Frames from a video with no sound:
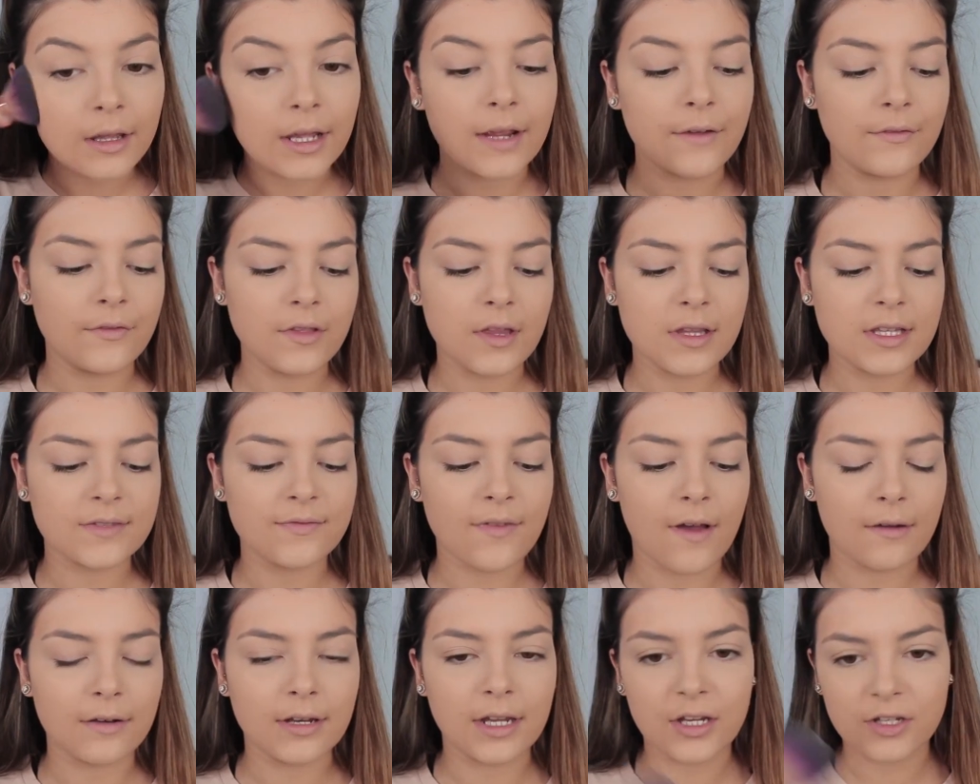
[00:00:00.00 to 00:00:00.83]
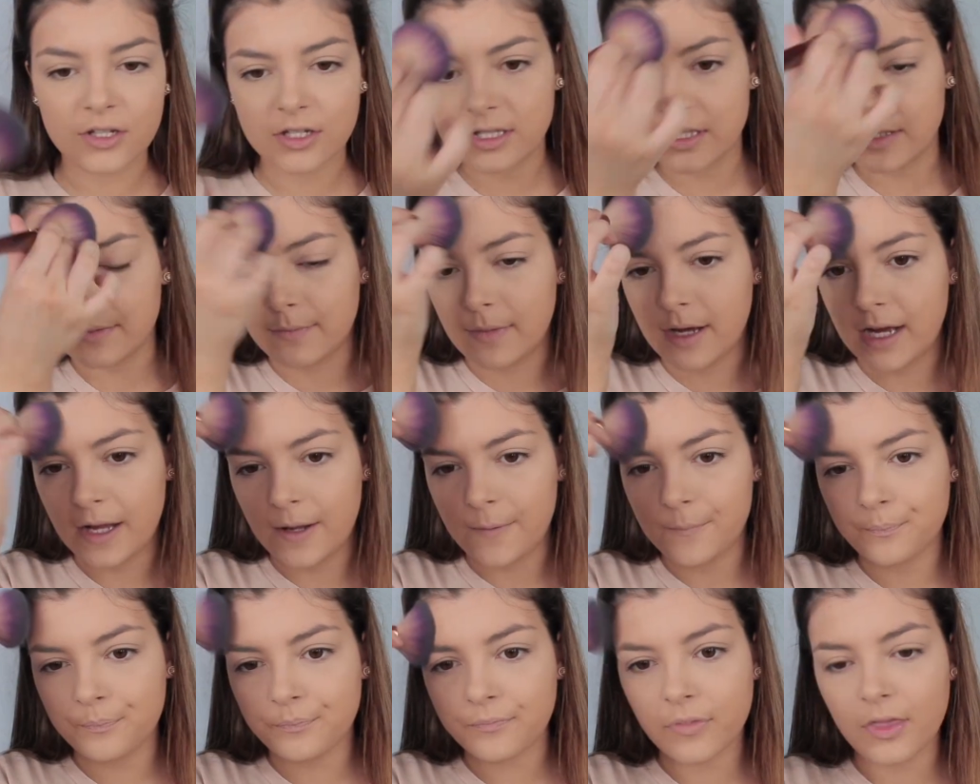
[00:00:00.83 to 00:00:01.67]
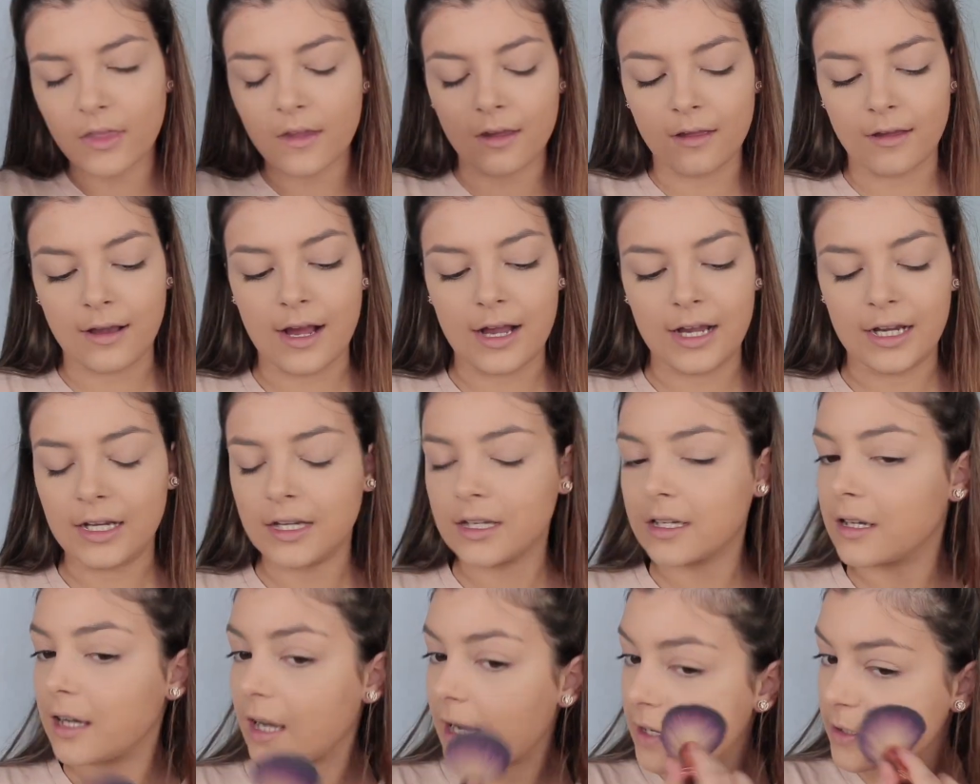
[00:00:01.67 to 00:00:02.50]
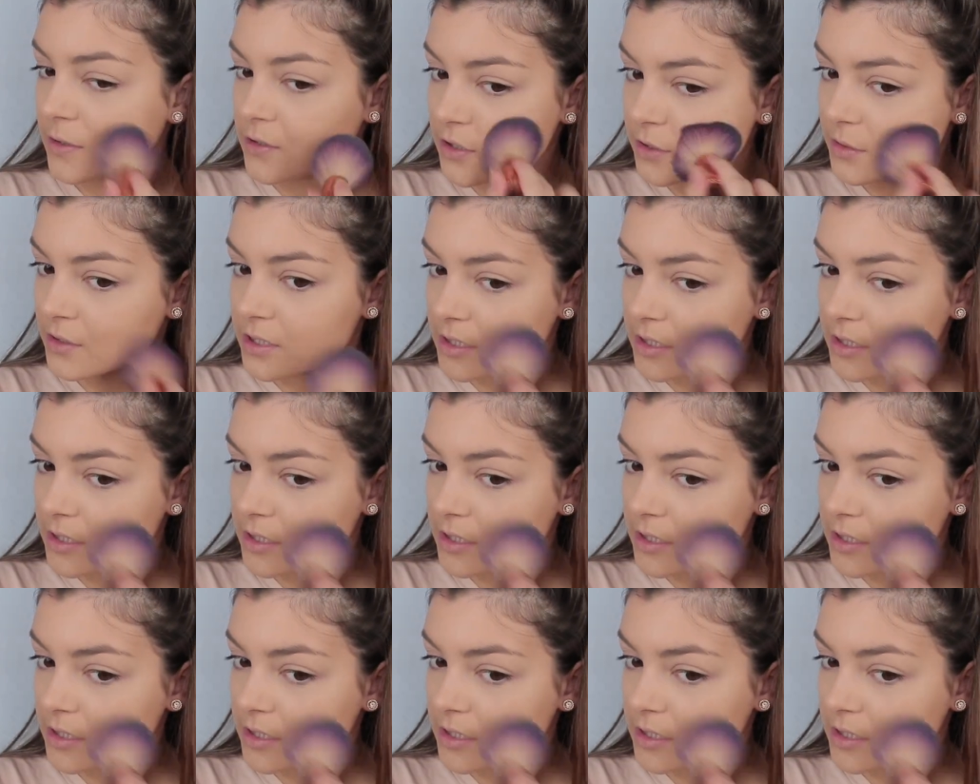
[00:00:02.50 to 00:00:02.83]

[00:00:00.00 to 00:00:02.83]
Even though this foundation's matte, like I'd